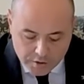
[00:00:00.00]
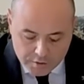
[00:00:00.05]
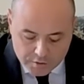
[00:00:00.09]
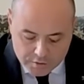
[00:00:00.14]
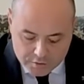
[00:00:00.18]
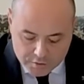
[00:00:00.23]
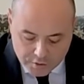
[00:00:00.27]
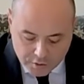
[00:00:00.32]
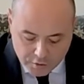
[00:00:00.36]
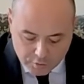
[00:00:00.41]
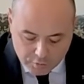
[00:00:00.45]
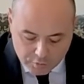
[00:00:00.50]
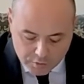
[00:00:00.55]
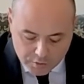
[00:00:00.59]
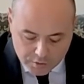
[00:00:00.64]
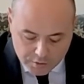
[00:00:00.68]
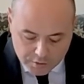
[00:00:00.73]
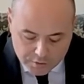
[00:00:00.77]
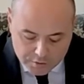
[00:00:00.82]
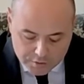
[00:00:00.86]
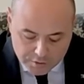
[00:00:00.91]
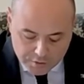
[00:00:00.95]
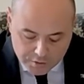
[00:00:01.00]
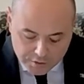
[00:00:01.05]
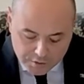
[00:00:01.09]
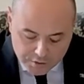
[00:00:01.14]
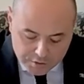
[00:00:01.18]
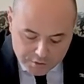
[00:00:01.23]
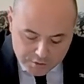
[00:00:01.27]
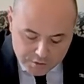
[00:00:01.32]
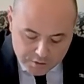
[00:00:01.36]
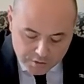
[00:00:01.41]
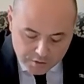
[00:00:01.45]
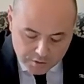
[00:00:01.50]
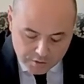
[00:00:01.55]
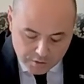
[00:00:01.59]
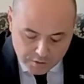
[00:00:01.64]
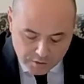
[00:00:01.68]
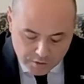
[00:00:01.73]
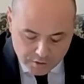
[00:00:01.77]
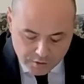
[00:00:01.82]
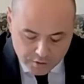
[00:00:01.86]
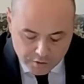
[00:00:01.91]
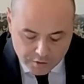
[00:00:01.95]
So it's
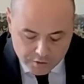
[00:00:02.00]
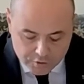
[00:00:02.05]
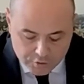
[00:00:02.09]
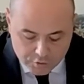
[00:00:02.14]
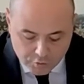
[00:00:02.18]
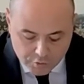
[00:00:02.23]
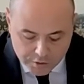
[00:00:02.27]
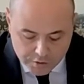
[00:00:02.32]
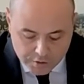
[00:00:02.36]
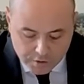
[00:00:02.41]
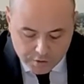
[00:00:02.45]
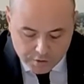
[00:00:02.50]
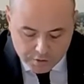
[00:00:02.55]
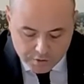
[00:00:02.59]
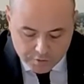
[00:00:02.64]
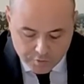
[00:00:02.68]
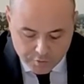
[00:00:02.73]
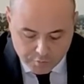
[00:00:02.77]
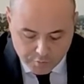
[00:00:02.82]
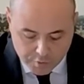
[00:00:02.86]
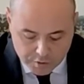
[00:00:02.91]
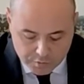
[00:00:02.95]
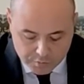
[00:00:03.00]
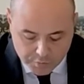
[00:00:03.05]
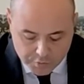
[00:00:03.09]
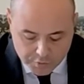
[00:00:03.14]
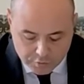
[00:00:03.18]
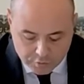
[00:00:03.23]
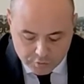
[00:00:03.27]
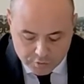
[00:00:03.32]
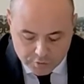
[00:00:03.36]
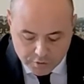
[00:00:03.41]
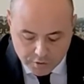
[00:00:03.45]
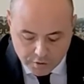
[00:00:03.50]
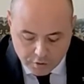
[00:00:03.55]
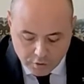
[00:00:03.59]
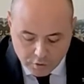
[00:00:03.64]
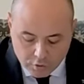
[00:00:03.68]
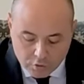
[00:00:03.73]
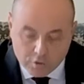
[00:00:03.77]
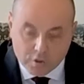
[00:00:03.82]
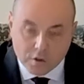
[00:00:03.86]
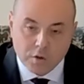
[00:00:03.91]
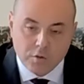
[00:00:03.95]
a historical agreement between the
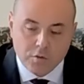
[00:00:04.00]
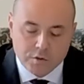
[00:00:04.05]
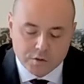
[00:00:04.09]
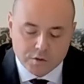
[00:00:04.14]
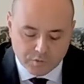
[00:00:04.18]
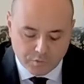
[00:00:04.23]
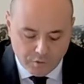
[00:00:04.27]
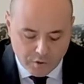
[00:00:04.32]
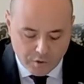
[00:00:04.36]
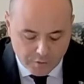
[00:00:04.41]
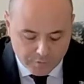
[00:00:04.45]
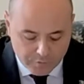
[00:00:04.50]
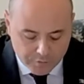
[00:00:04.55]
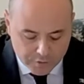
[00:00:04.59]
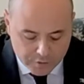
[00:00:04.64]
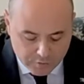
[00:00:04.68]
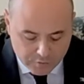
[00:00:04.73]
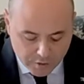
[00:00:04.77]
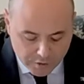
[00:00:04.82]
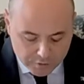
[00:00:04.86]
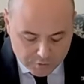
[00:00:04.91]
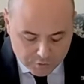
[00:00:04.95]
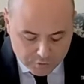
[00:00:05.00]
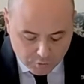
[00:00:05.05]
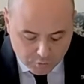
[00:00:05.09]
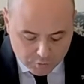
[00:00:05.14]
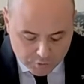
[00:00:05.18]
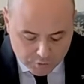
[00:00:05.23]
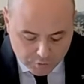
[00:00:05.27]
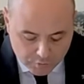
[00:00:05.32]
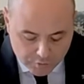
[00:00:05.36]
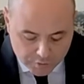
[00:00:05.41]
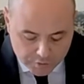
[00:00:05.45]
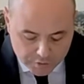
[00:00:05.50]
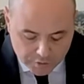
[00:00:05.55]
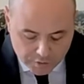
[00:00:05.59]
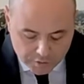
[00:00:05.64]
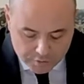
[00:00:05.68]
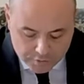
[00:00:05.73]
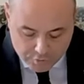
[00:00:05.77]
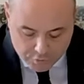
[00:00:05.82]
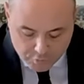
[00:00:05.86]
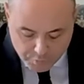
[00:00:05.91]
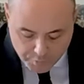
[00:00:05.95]
Holocaust Survivor Rights Authority
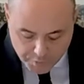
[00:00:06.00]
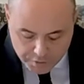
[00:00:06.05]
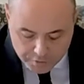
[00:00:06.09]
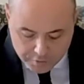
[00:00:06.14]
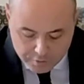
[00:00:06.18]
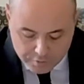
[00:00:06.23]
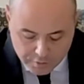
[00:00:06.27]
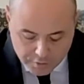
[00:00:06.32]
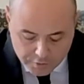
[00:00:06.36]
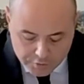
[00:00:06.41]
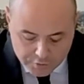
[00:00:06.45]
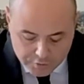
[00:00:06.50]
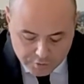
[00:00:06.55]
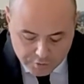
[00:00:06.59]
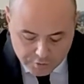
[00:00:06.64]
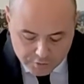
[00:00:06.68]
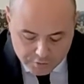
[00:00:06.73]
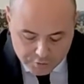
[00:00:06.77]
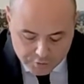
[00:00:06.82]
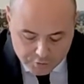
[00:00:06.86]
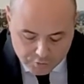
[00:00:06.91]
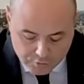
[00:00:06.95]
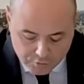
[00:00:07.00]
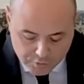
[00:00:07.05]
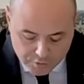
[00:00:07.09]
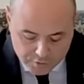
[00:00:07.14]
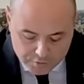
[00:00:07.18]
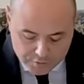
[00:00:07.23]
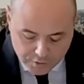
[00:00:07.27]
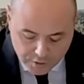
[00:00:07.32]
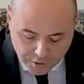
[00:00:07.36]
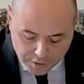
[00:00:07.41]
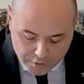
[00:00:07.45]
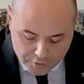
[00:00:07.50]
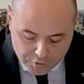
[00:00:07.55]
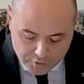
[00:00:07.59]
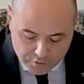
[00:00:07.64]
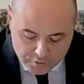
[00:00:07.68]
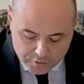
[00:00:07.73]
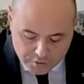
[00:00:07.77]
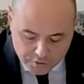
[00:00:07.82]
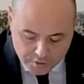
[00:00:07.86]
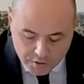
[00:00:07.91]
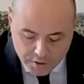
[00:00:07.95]
and the Romanian National Insurance
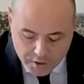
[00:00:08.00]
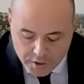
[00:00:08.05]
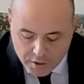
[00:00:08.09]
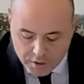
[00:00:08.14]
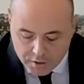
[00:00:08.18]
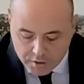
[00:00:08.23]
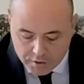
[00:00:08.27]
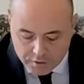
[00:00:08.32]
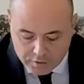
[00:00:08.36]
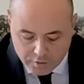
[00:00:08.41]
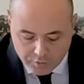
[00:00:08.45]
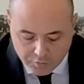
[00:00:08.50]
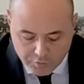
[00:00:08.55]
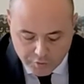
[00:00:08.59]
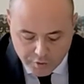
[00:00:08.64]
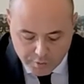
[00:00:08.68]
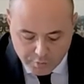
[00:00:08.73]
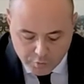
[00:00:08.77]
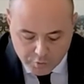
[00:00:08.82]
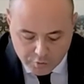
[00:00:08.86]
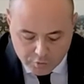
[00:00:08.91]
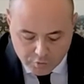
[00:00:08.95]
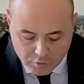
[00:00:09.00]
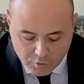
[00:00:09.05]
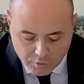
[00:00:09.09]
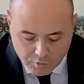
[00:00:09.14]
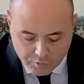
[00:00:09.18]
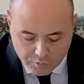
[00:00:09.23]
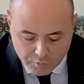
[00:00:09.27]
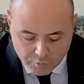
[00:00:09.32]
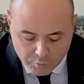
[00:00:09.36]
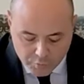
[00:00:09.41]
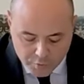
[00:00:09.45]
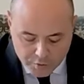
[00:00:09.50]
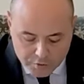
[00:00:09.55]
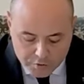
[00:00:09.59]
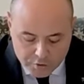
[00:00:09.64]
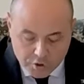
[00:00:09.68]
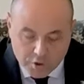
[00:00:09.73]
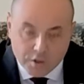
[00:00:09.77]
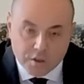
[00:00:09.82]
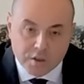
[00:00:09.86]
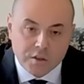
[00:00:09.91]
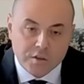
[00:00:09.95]
Agency, in the framework of
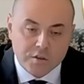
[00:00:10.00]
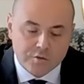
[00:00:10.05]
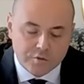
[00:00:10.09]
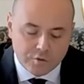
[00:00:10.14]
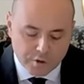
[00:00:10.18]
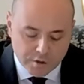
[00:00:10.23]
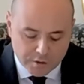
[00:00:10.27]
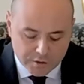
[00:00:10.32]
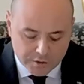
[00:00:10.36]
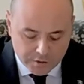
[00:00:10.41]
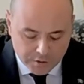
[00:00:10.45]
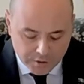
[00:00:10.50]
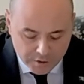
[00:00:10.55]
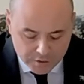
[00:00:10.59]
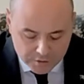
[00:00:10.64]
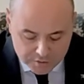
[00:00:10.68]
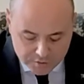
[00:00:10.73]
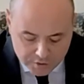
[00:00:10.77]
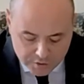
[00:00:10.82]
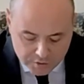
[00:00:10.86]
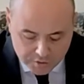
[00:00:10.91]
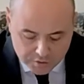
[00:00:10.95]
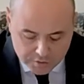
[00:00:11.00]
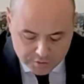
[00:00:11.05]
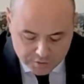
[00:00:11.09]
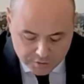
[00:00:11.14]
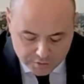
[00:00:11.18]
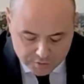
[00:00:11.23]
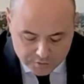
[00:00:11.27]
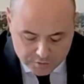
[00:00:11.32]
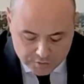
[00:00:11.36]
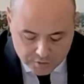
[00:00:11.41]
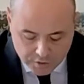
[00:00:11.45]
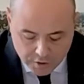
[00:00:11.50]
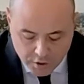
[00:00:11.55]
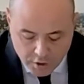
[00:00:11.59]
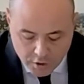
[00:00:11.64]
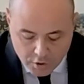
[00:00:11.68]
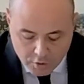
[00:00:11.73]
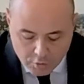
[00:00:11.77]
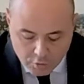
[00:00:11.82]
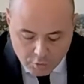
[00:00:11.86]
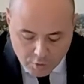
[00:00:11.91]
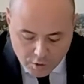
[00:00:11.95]
which Israeli citizens
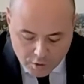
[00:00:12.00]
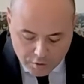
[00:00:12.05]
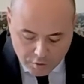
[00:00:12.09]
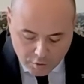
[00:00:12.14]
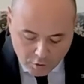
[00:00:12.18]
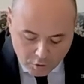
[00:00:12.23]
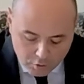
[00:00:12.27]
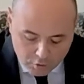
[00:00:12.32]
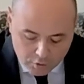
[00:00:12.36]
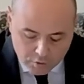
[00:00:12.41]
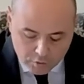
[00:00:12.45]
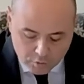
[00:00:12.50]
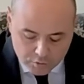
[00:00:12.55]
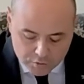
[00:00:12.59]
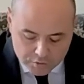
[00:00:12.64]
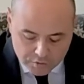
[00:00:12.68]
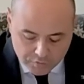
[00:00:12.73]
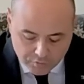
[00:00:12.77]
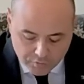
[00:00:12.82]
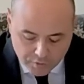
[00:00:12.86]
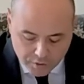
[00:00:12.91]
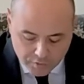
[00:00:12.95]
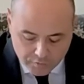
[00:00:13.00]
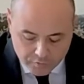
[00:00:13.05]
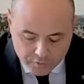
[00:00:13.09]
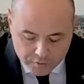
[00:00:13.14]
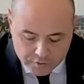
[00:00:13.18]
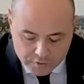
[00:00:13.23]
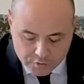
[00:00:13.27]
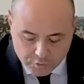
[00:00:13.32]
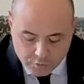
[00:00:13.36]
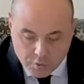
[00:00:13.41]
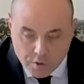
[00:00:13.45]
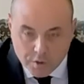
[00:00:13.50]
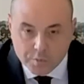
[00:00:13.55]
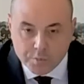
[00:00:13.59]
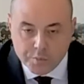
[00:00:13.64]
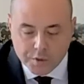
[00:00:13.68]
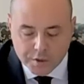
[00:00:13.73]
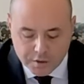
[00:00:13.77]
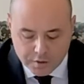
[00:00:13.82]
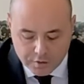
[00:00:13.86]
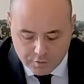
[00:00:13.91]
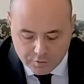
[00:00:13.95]
who are Holocaust survivors will
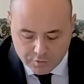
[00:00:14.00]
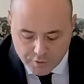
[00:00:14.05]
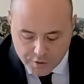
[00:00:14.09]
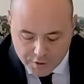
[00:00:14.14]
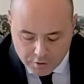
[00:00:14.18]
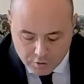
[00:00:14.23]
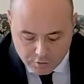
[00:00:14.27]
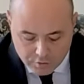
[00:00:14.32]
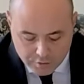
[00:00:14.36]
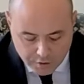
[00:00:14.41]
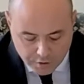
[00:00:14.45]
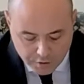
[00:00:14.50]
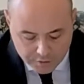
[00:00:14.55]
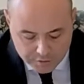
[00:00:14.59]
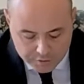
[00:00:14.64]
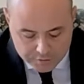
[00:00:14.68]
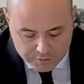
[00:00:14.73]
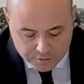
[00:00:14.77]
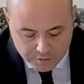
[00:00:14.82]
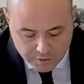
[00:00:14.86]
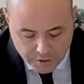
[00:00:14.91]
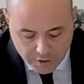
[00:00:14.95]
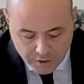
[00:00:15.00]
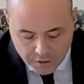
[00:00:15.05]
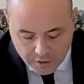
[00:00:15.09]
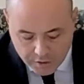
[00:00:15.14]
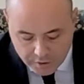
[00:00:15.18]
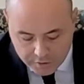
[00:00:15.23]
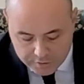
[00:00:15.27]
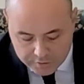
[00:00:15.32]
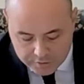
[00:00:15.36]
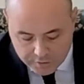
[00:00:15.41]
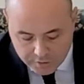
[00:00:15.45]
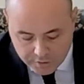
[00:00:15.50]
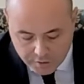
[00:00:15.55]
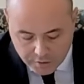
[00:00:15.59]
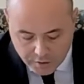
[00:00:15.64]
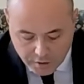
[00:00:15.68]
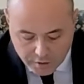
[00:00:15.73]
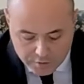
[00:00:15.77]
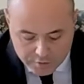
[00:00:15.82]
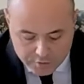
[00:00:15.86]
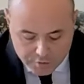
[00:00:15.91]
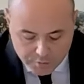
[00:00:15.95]
be recognized as
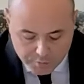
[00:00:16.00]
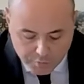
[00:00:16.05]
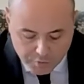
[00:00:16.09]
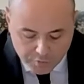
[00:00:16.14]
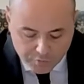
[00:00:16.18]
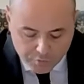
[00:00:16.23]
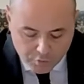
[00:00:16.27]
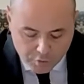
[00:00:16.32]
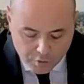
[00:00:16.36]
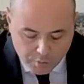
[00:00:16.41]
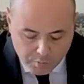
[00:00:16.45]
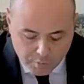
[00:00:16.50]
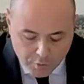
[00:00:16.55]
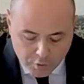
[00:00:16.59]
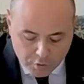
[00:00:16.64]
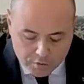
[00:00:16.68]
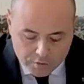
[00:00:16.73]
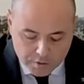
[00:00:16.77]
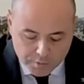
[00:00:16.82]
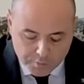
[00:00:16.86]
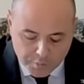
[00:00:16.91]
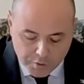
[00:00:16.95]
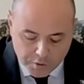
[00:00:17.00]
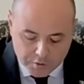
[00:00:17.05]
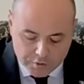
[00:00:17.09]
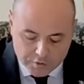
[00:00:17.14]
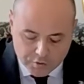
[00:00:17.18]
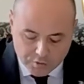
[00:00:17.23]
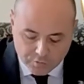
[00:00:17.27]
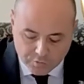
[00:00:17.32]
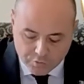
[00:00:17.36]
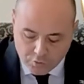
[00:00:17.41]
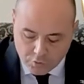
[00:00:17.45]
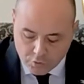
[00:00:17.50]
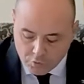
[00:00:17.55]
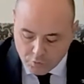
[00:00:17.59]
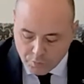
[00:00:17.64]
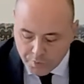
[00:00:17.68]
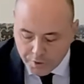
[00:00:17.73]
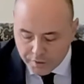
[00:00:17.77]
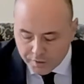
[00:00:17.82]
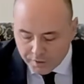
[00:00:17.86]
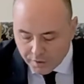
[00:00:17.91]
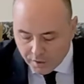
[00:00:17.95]
eligible for a monthly pension from
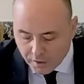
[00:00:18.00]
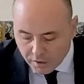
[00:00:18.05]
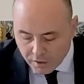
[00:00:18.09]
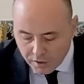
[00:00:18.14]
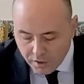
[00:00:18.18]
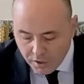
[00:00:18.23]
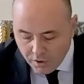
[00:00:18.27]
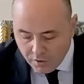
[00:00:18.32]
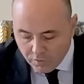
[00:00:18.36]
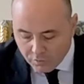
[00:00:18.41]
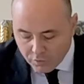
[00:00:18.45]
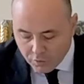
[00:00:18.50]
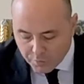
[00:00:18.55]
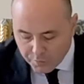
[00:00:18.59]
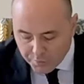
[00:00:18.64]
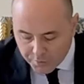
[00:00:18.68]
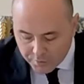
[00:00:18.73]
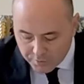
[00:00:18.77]
Romania for